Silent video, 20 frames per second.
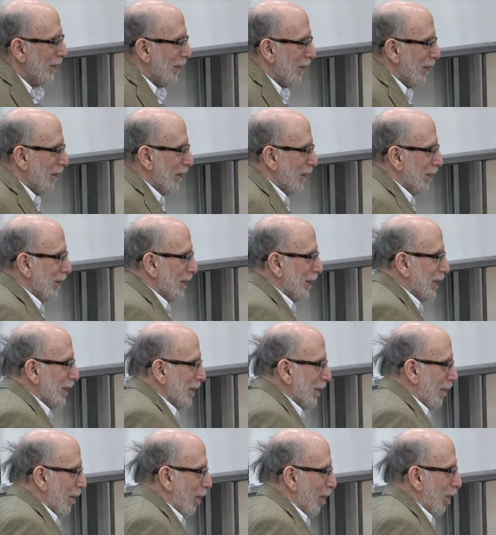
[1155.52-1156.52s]

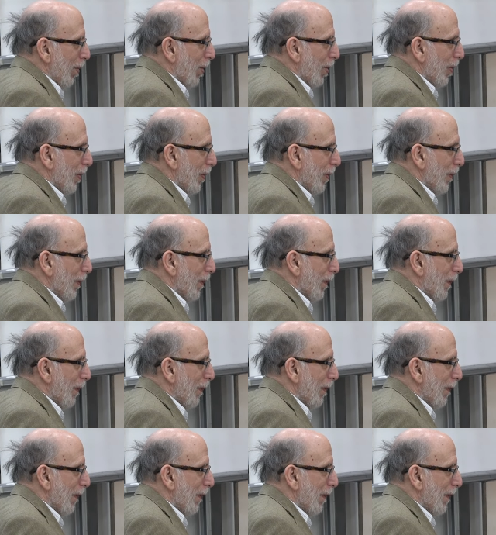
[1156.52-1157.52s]

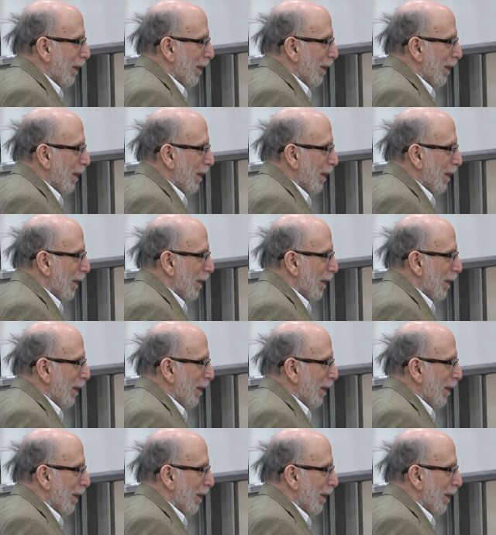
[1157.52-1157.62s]
(silence)